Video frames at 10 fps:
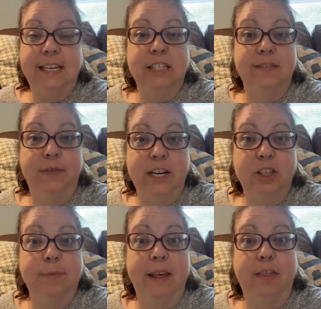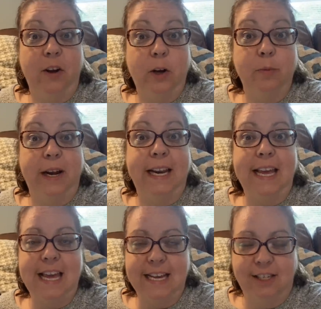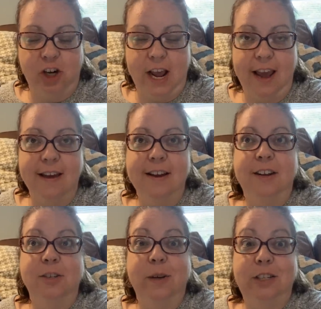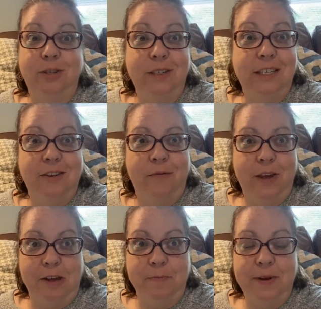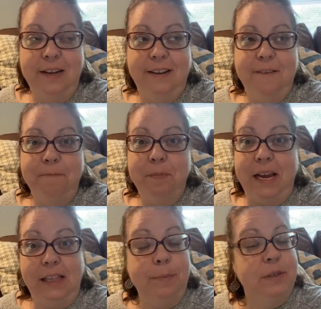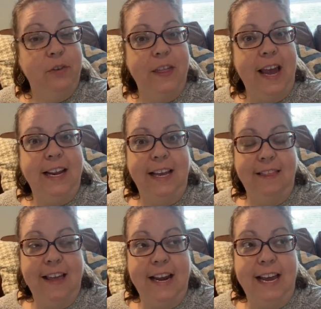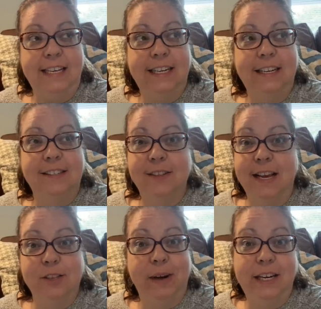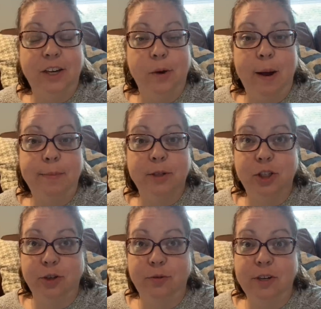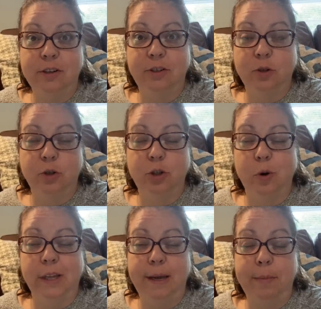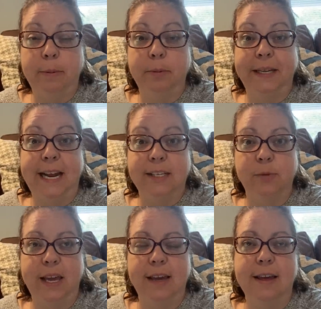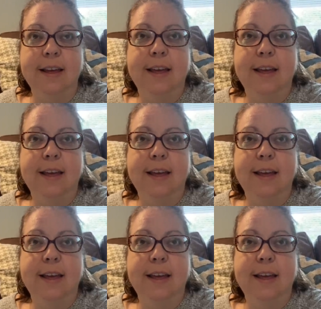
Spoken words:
I just finished my third one yesterday, so I do need to film my clips for that and get that edited, so that's ready to go up soon, so shortly, probably next week.